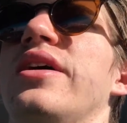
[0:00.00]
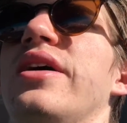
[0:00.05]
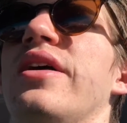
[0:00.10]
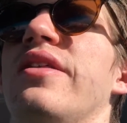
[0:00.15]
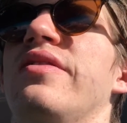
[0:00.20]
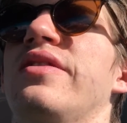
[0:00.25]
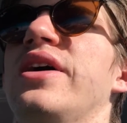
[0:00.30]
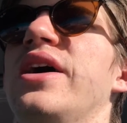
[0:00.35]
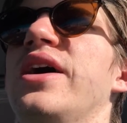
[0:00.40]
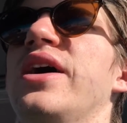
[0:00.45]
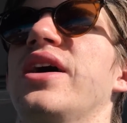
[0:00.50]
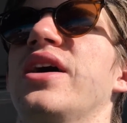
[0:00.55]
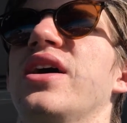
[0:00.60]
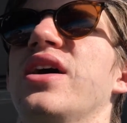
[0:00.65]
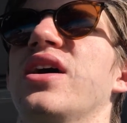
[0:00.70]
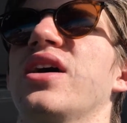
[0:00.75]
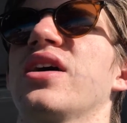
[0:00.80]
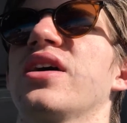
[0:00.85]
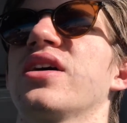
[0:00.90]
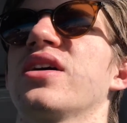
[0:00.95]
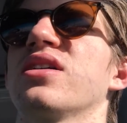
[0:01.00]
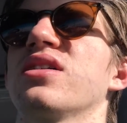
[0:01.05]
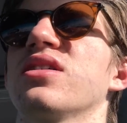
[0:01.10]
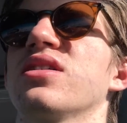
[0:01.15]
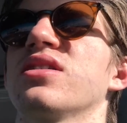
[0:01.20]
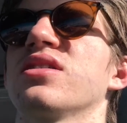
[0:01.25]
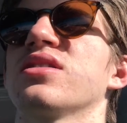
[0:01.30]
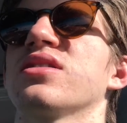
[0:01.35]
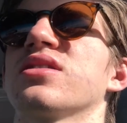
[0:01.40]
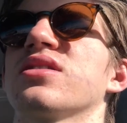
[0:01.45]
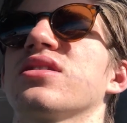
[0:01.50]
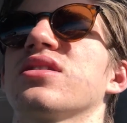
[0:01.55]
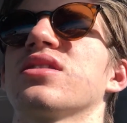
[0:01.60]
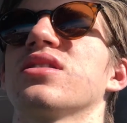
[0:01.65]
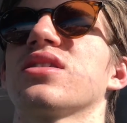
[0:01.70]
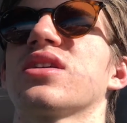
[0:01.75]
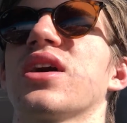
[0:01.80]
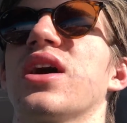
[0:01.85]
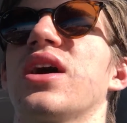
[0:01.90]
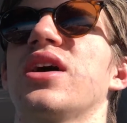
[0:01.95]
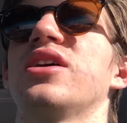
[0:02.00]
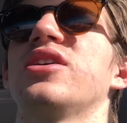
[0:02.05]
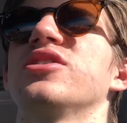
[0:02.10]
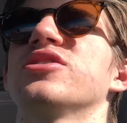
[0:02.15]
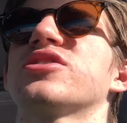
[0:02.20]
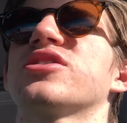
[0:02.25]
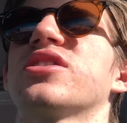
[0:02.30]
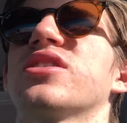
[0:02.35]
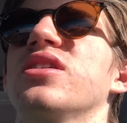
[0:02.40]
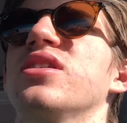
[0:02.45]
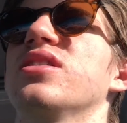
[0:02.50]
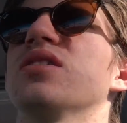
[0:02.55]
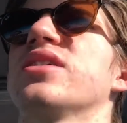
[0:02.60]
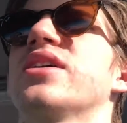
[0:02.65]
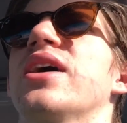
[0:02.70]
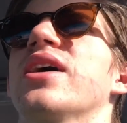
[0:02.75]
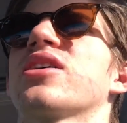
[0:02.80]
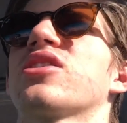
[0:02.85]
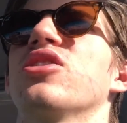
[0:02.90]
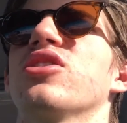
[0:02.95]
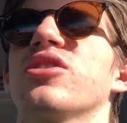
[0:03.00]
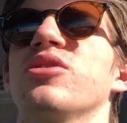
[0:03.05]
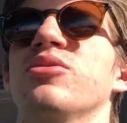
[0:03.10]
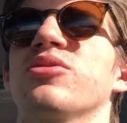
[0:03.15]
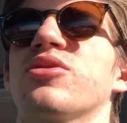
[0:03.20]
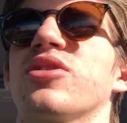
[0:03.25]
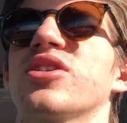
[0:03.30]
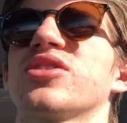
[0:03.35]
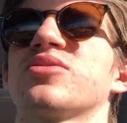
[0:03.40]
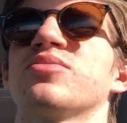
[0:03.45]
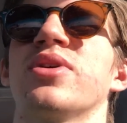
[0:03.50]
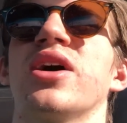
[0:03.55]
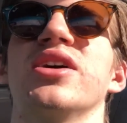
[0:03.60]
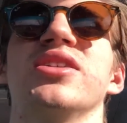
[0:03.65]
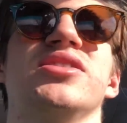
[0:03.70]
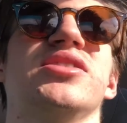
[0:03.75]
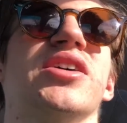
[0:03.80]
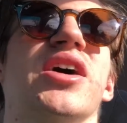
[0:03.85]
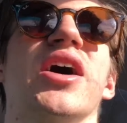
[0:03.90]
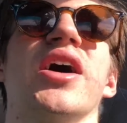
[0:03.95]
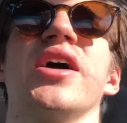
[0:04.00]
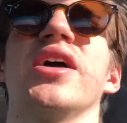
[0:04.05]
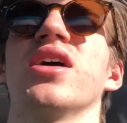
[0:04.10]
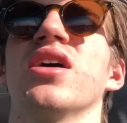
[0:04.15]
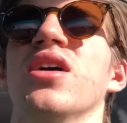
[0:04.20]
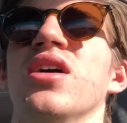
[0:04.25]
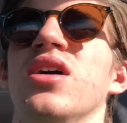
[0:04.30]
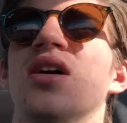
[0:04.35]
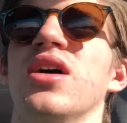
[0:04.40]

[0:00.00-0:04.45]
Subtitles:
and then kind of just get cooking with the rest of my day.